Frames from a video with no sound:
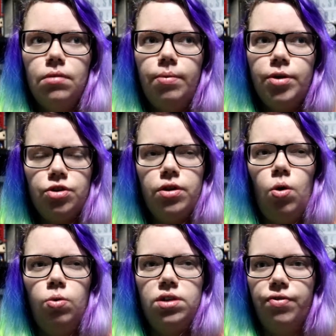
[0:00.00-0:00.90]
pretty sure they're
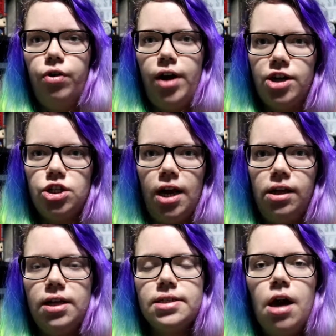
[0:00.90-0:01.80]
all different
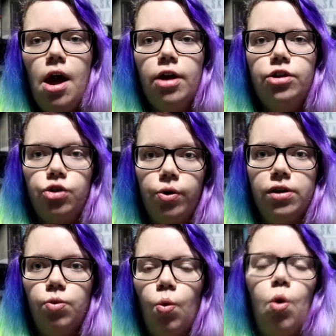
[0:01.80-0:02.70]
nationalities during
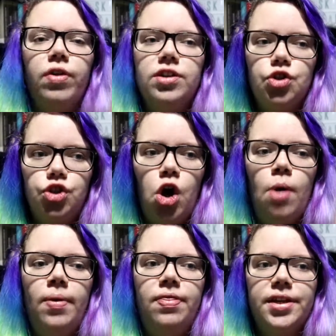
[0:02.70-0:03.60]
the war. There's a
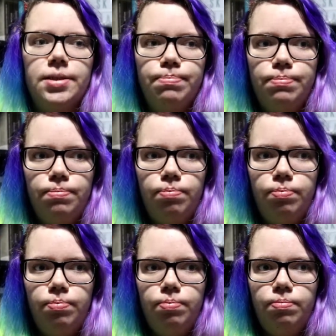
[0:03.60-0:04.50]
German, there's
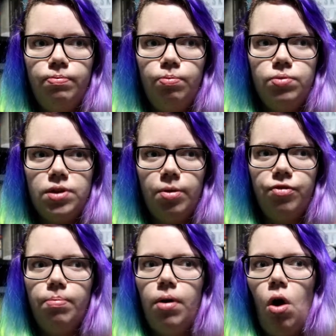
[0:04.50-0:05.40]
someone
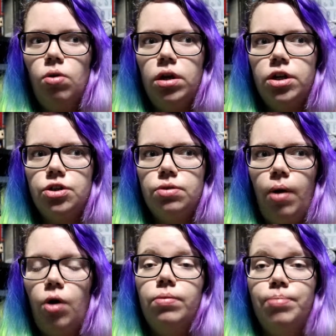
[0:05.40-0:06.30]
from
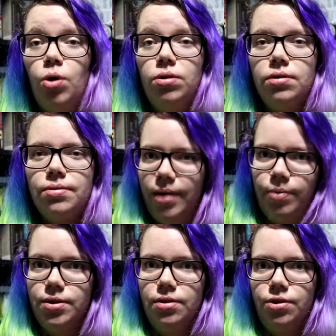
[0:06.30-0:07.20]
Poland, that
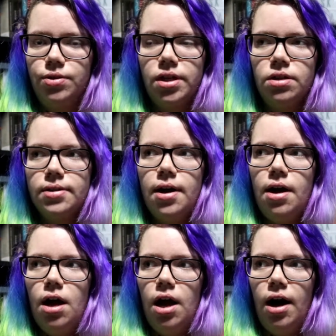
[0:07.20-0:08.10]
wasn't a good sentence.
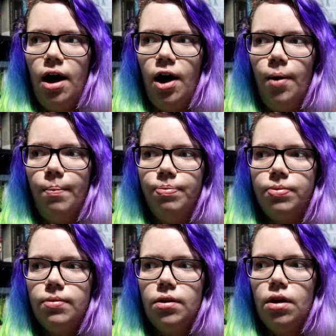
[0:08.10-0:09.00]
I
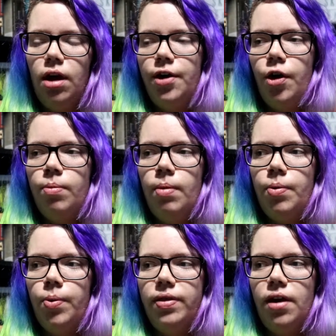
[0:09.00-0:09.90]
don't remember
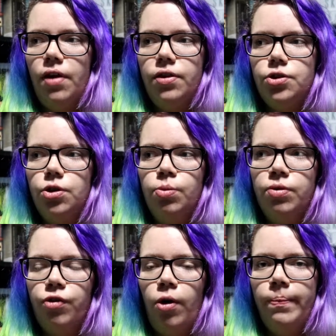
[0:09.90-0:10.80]
where the other two were
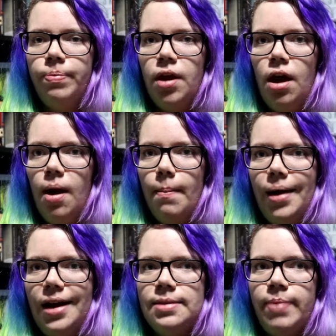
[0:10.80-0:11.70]
from,
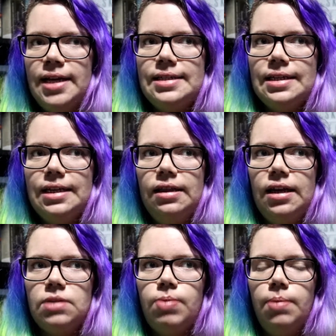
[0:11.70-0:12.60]
but it's basically
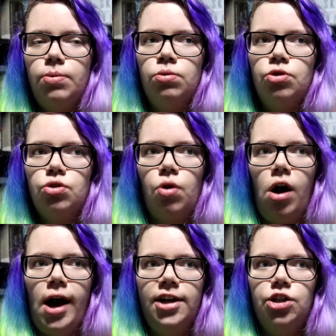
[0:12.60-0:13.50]
these people
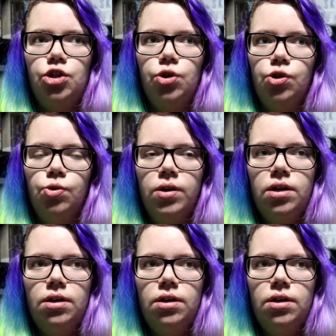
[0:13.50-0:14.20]
trying to